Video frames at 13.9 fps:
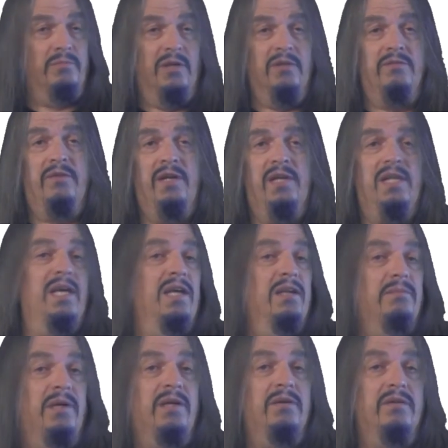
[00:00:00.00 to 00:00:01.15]
monophyly
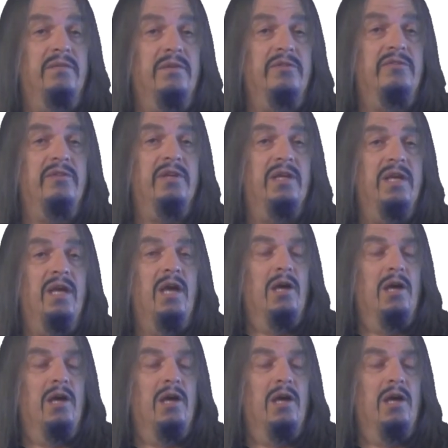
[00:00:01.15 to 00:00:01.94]
and biodiversity.